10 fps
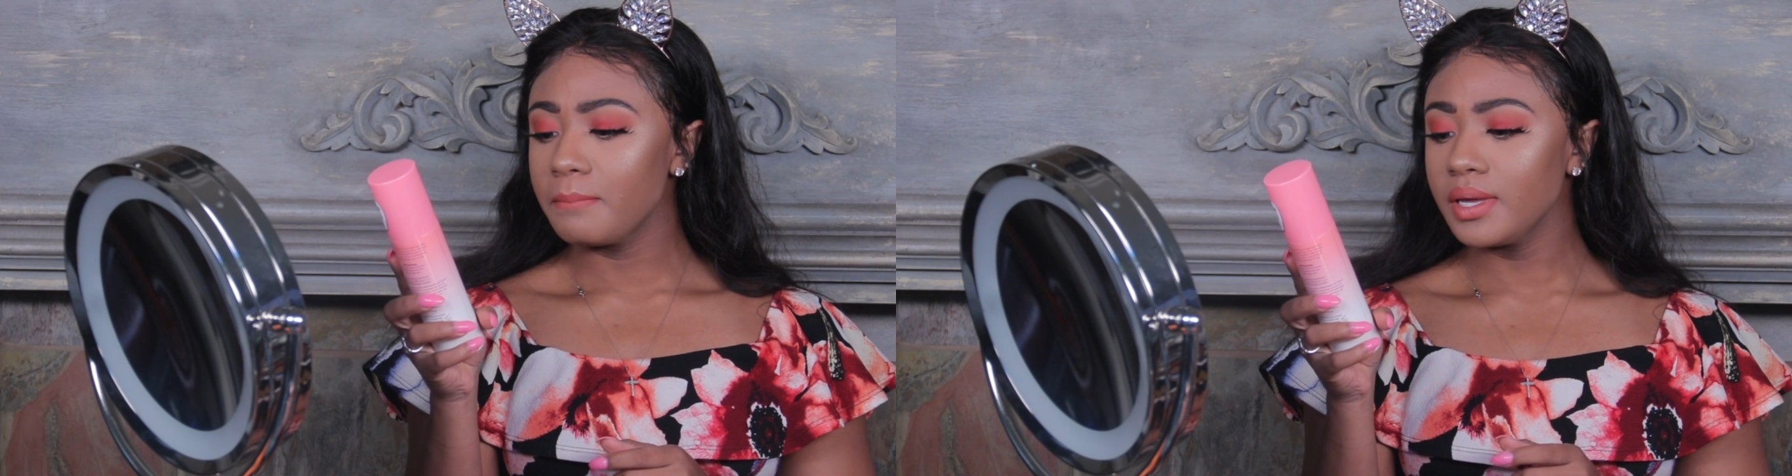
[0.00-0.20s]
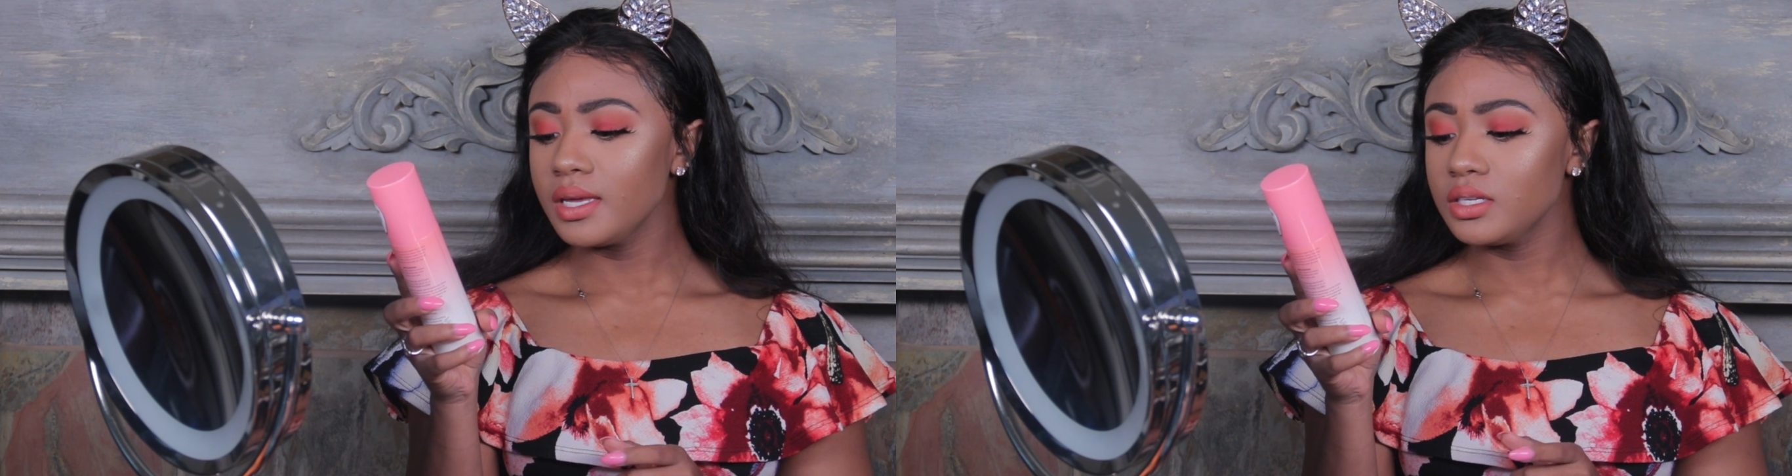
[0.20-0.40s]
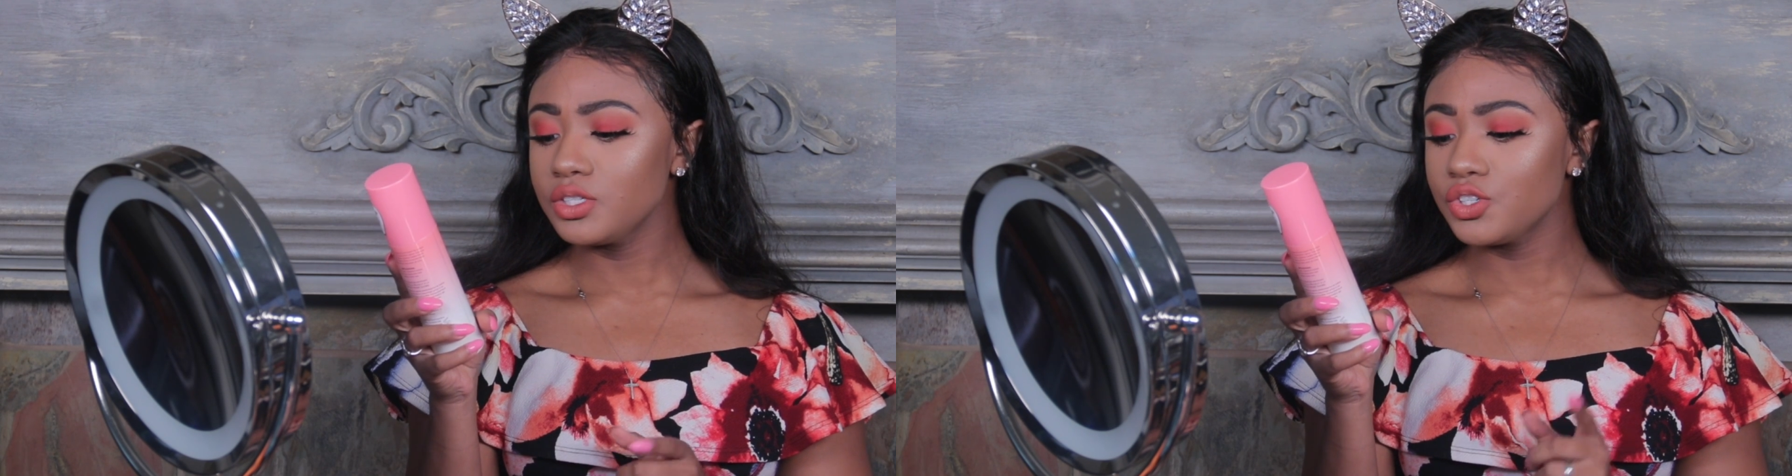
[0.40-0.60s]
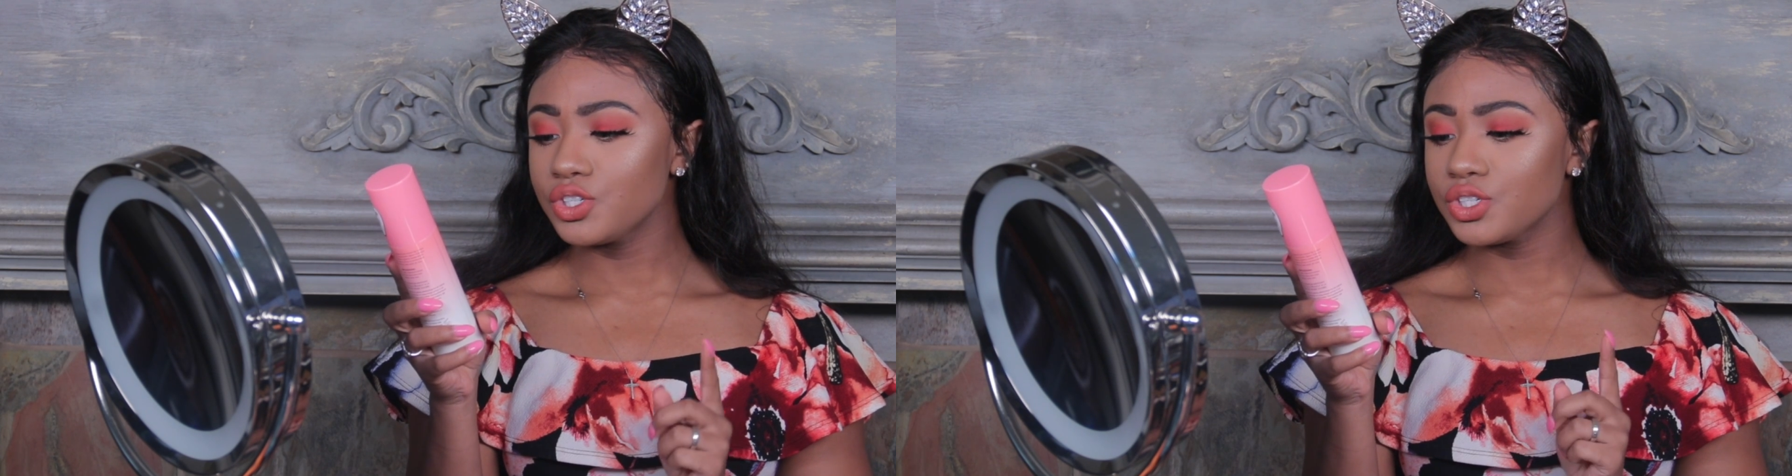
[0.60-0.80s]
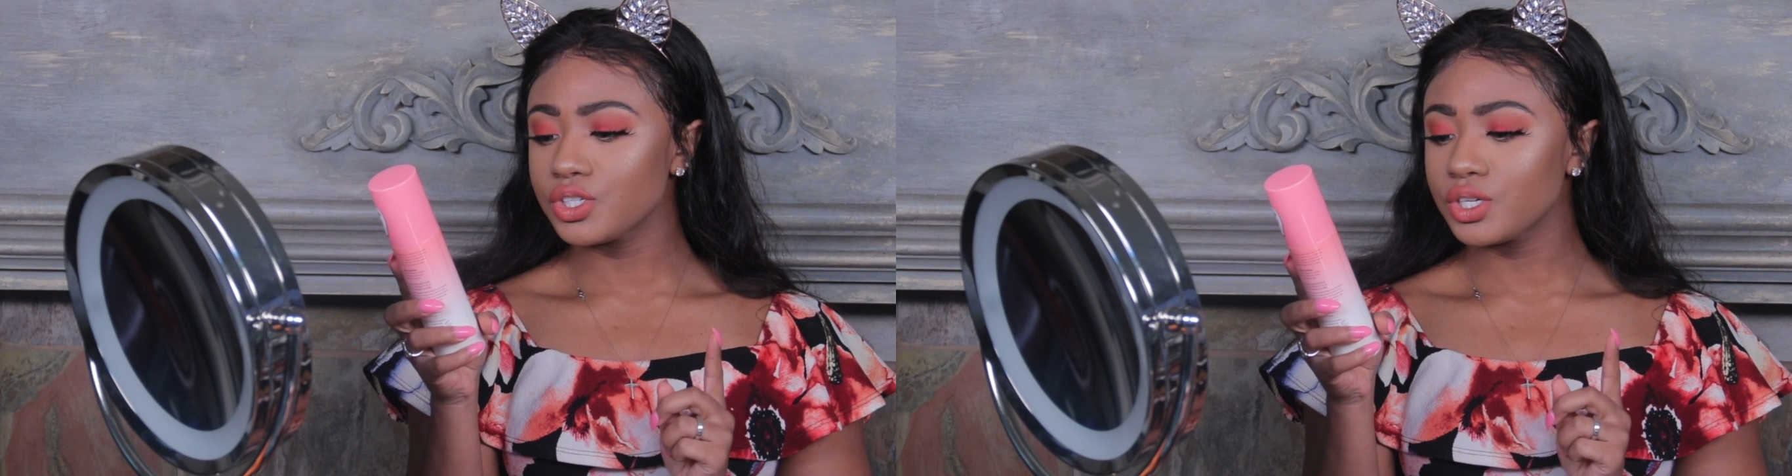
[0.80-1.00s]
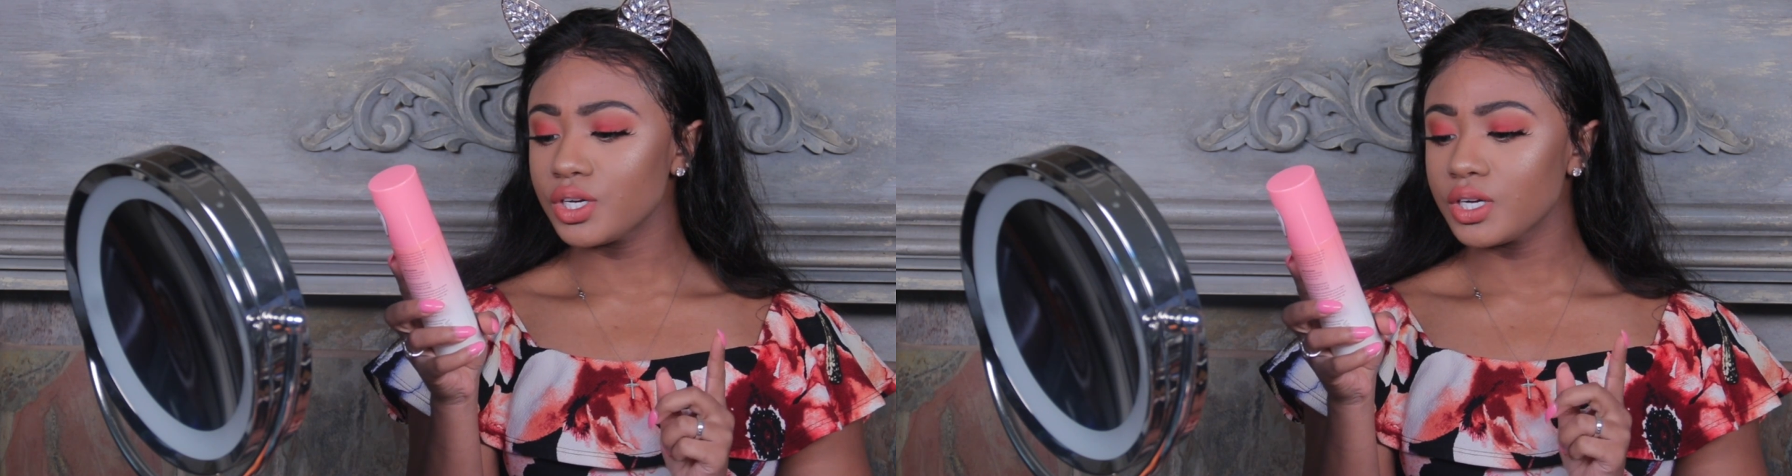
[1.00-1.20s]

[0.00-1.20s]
Peach